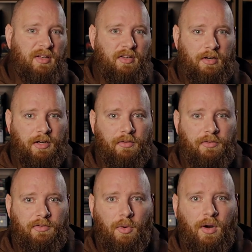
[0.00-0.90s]

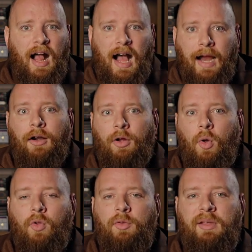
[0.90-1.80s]
materials, or a higher
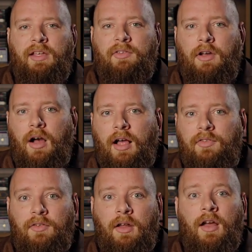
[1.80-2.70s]
gold piece
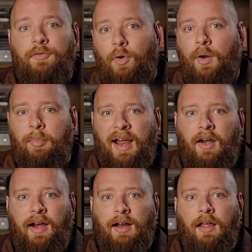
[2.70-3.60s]
cost for
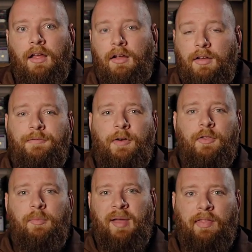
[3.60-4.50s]
repairing could
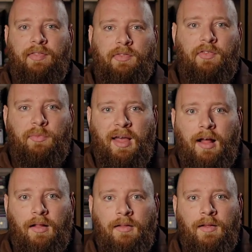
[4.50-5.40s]
further balance the
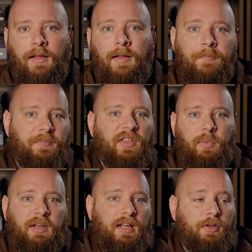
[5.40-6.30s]
spell.
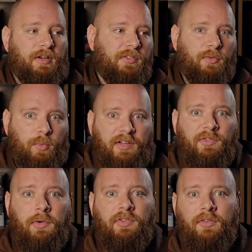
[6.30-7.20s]
This would increase the
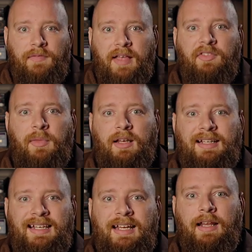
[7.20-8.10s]
resource investment
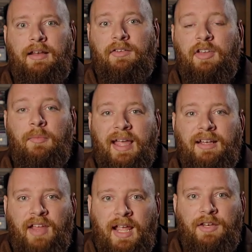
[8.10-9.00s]
needed to
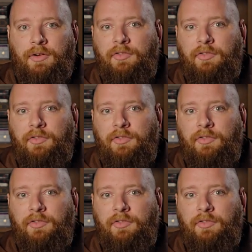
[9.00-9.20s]
maintain your